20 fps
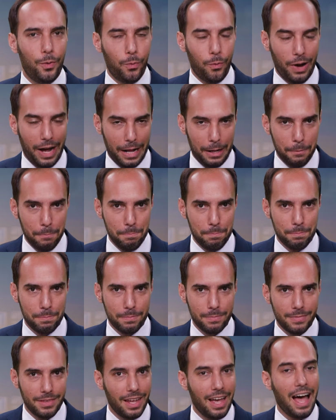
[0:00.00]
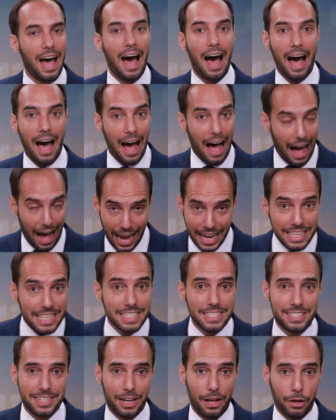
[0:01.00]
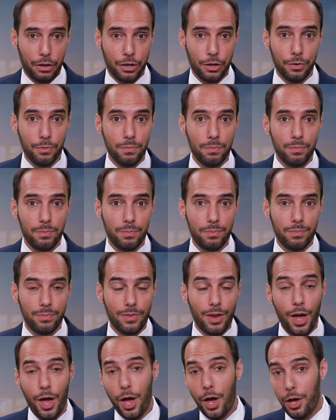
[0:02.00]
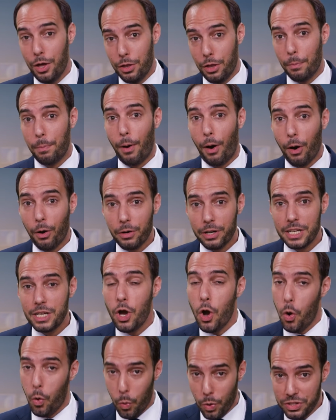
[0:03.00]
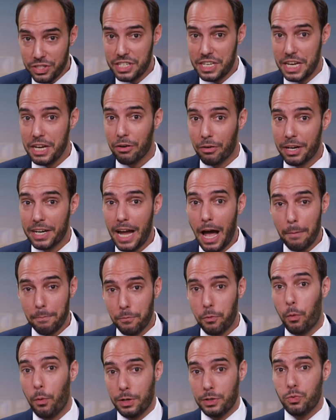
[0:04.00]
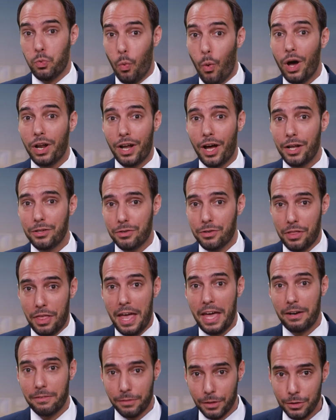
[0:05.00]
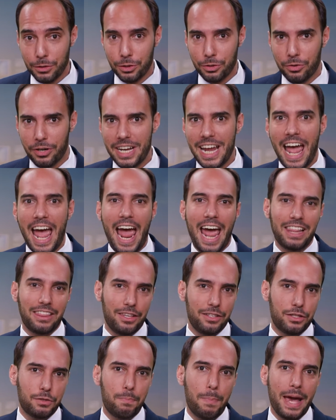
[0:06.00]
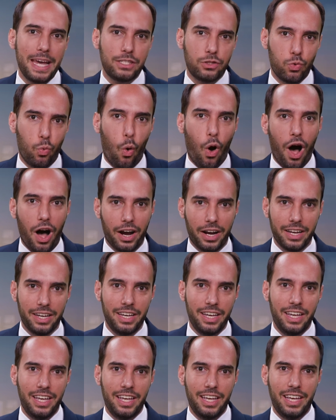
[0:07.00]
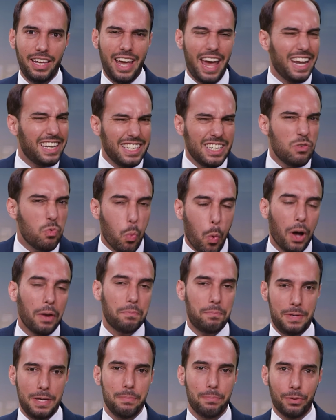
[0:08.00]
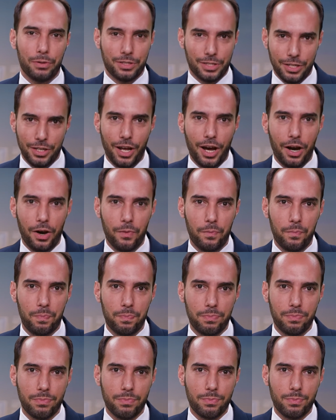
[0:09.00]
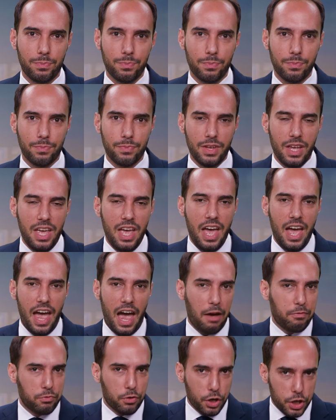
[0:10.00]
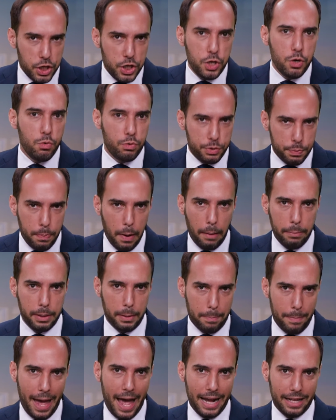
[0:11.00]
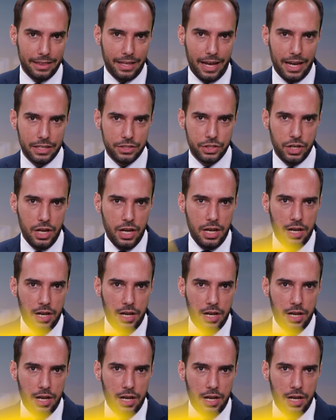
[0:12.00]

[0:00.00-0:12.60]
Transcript: Well, I can tell you. The party was gearing up for its 100th anniversary and the spacewalk, and didn't want people to know. After a huge public backlash,